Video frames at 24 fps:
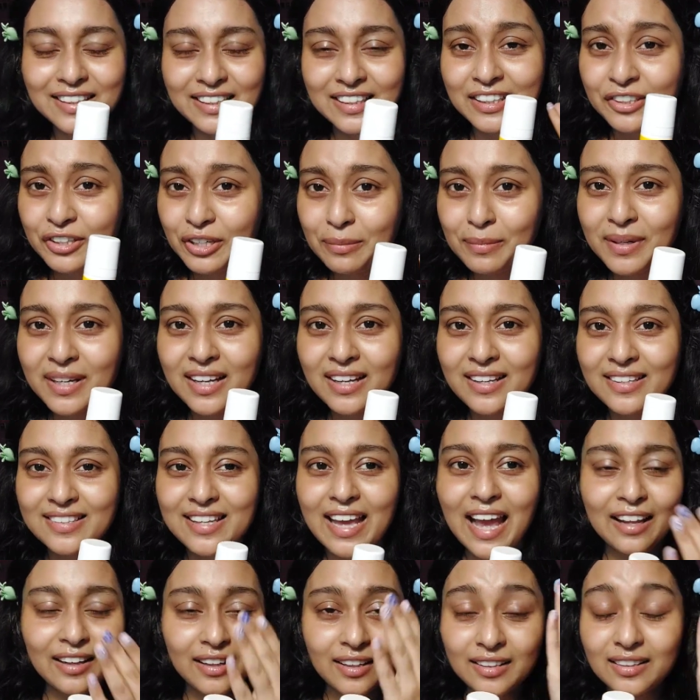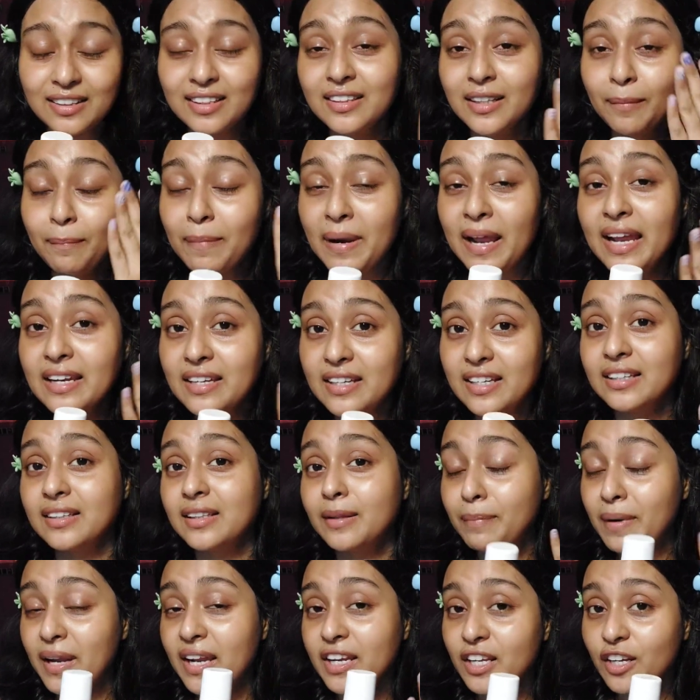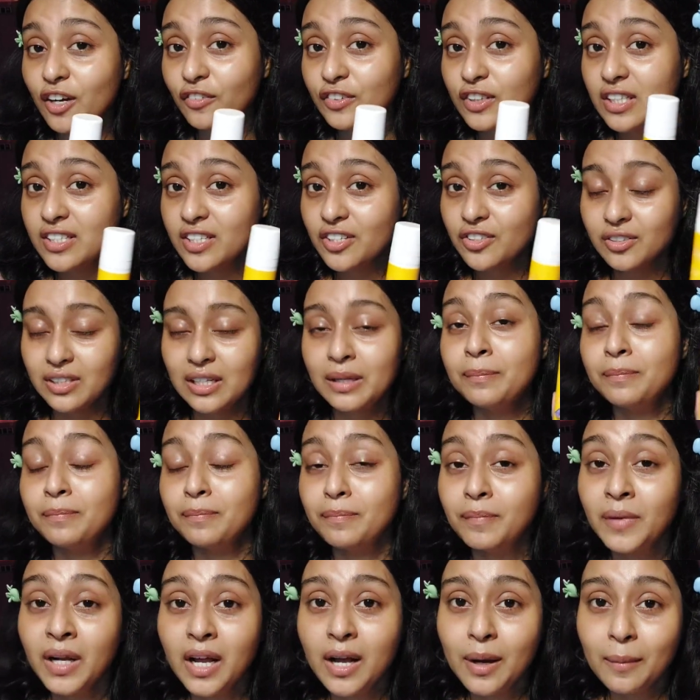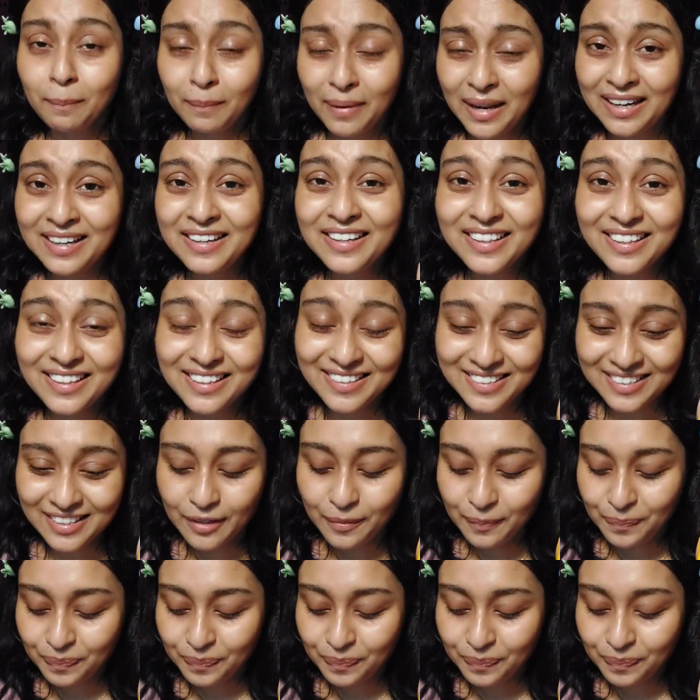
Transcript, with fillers: the creaminess and the blending the blending of this the blending is